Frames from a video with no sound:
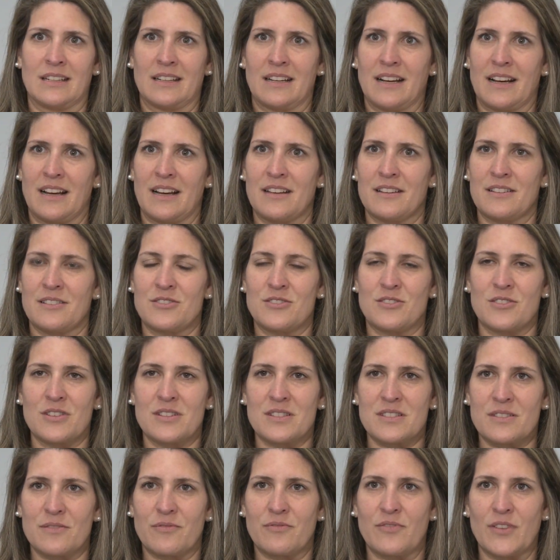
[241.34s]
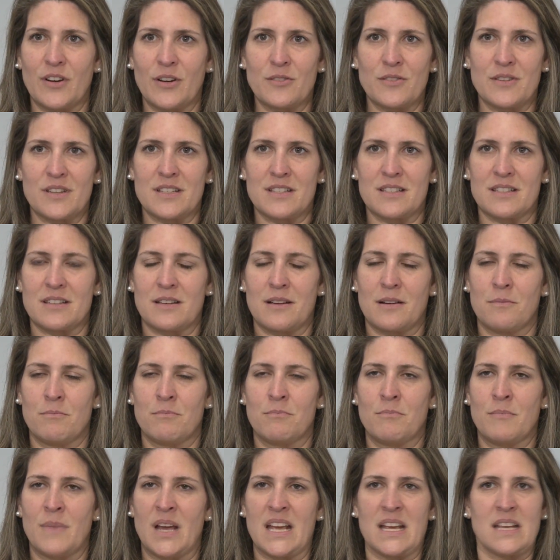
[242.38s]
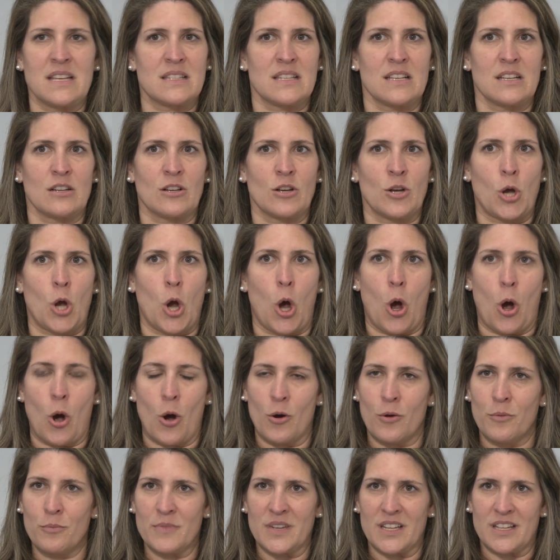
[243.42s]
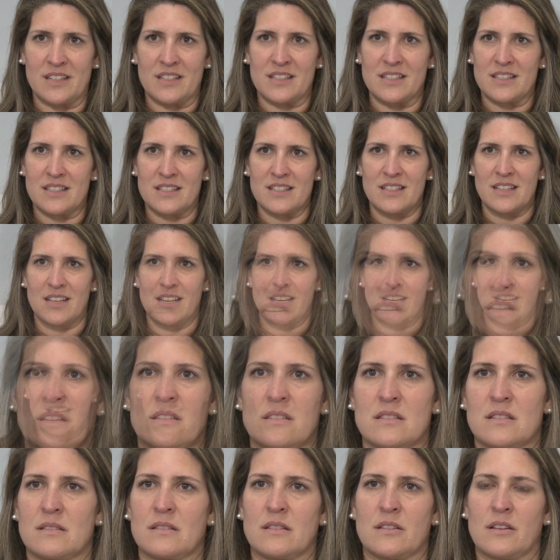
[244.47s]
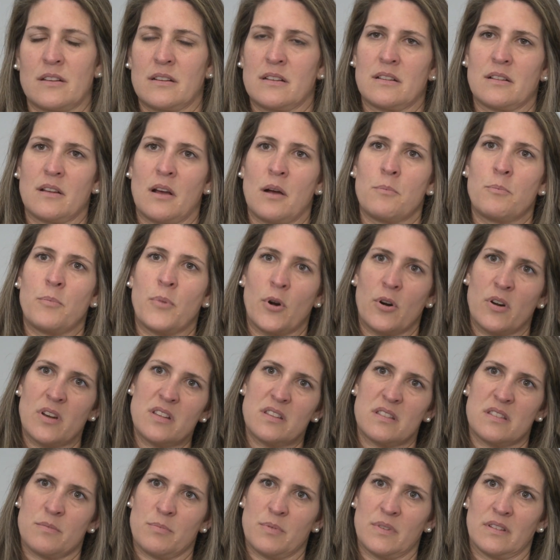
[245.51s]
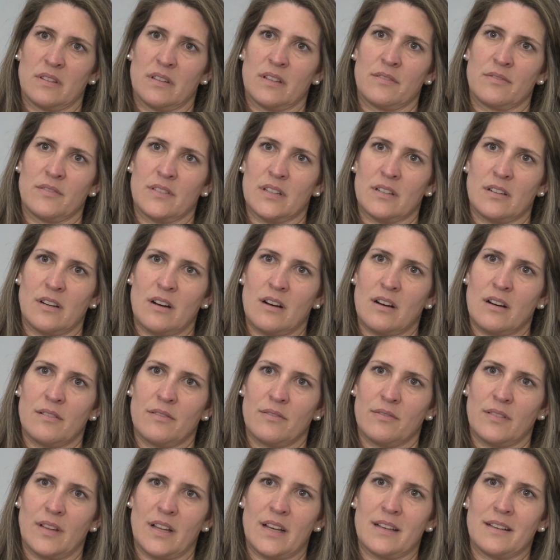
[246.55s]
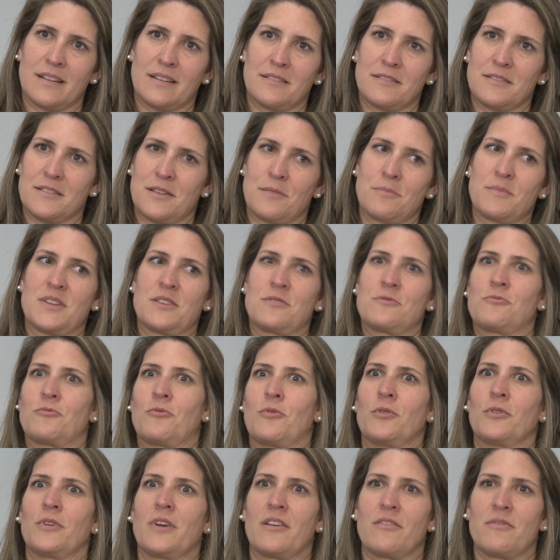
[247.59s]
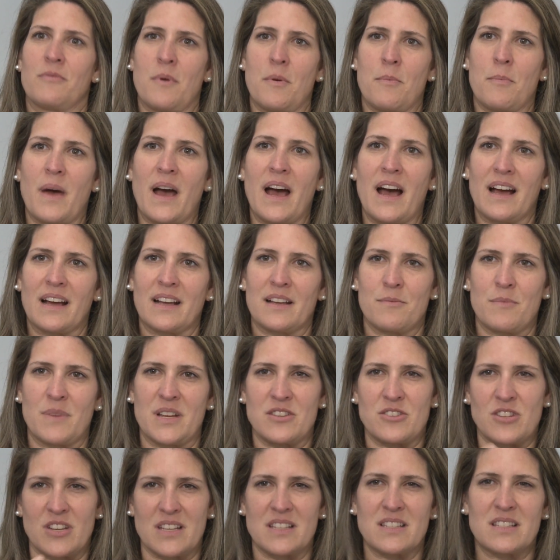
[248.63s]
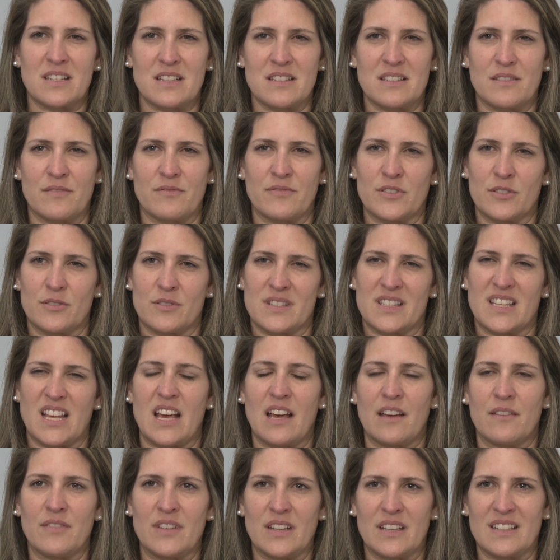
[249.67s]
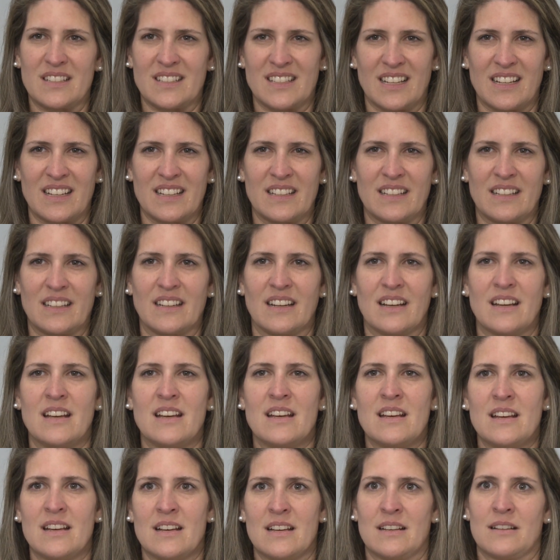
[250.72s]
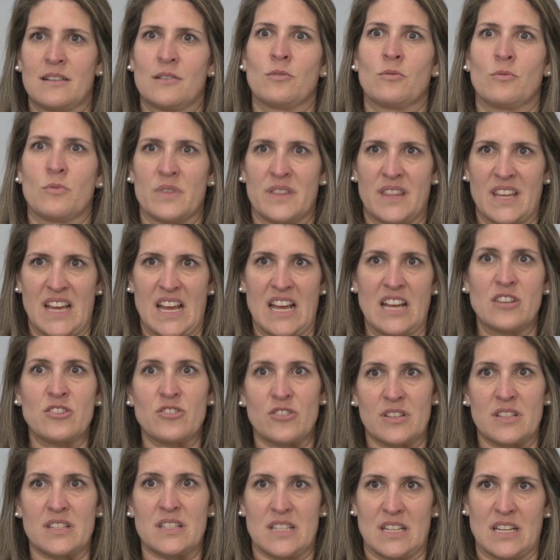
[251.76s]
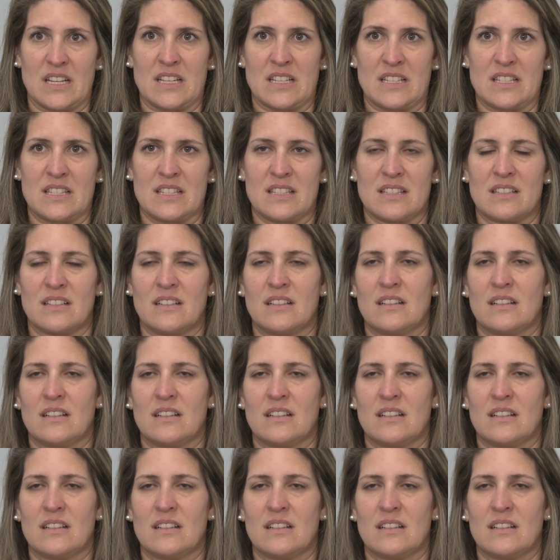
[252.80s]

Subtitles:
I just felt this amazing calmness. Like a burden's been lifted off, like something's rolled off my back and my chest doesn't feel as heavy and tight with the anxiousness.